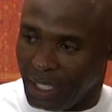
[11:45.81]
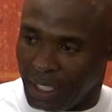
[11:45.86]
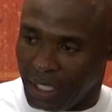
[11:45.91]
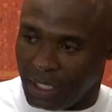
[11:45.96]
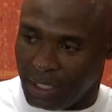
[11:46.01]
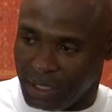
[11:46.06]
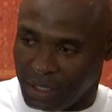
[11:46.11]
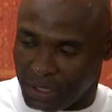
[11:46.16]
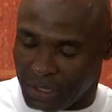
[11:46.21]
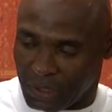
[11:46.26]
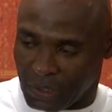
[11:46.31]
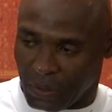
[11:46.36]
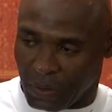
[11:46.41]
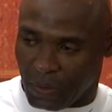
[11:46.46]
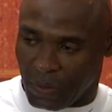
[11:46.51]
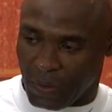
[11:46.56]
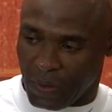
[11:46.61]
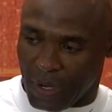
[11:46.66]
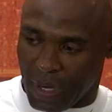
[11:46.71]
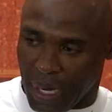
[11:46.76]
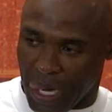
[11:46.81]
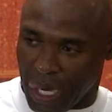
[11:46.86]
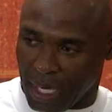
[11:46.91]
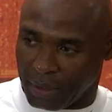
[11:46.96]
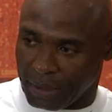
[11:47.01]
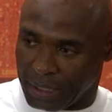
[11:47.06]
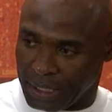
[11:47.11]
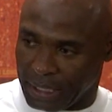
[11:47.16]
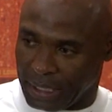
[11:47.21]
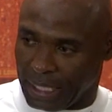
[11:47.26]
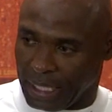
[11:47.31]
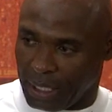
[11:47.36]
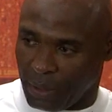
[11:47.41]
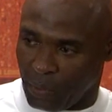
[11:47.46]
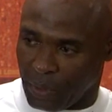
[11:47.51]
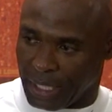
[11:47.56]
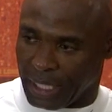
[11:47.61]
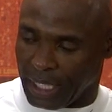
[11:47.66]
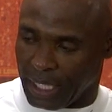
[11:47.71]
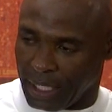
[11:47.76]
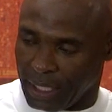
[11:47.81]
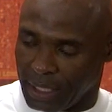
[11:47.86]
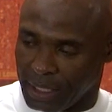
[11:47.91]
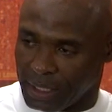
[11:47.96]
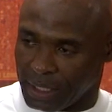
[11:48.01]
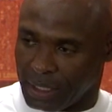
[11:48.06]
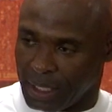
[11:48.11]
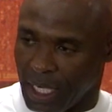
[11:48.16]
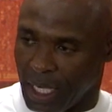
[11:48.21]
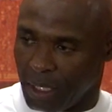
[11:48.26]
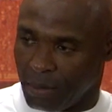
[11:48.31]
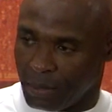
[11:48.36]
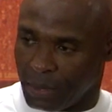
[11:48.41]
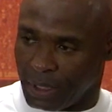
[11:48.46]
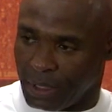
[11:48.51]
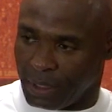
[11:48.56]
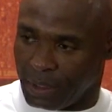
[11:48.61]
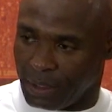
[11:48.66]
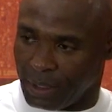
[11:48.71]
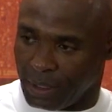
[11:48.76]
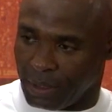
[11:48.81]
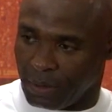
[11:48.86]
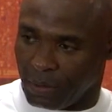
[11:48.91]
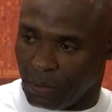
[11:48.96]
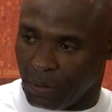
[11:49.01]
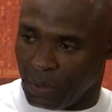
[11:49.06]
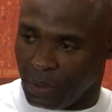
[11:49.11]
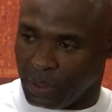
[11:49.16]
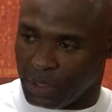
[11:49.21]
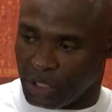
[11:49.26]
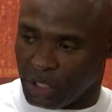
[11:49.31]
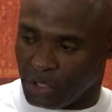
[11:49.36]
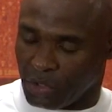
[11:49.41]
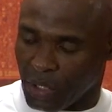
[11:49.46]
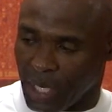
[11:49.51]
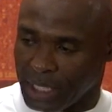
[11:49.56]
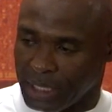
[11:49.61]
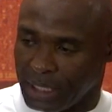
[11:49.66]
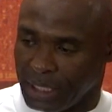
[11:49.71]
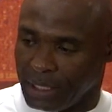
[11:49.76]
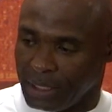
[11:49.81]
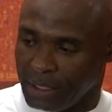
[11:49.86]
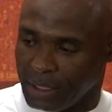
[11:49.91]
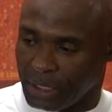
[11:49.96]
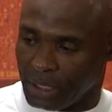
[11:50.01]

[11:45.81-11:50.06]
And so uh, today we kind of stopped and uh, we were stretching.